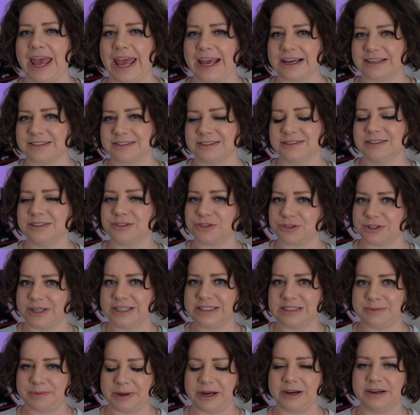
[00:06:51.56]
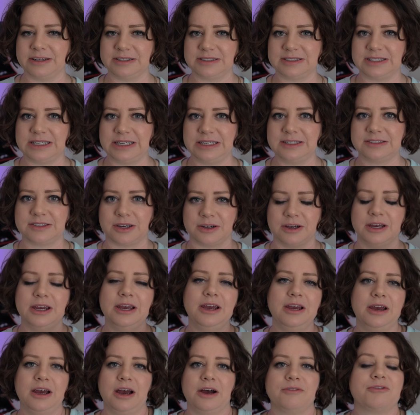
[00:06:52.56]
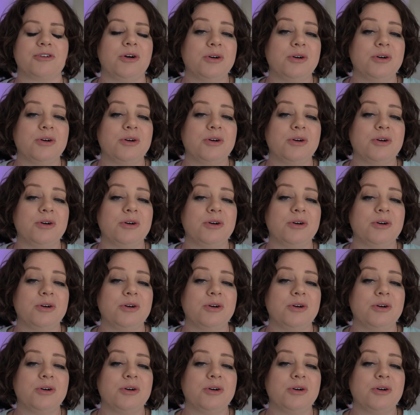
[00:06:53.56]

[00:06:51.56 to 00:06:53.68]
excellent transparency. So of